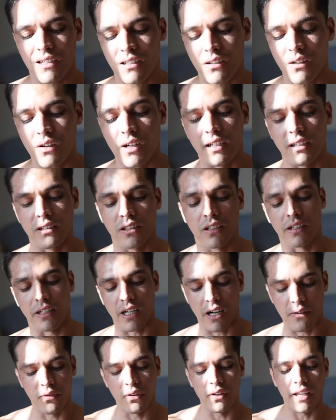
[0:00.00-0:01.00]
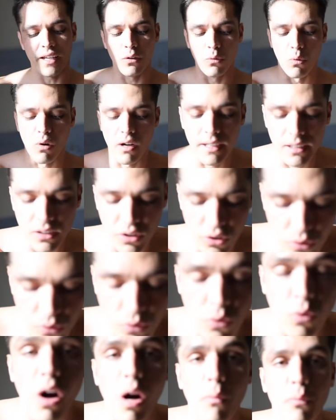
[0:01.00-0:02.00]
All right, look, I feel that you're wanting to
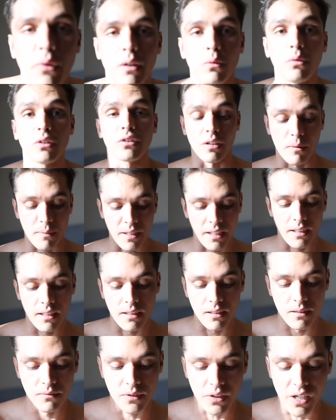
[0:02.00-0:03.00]
cooperate with somebody here.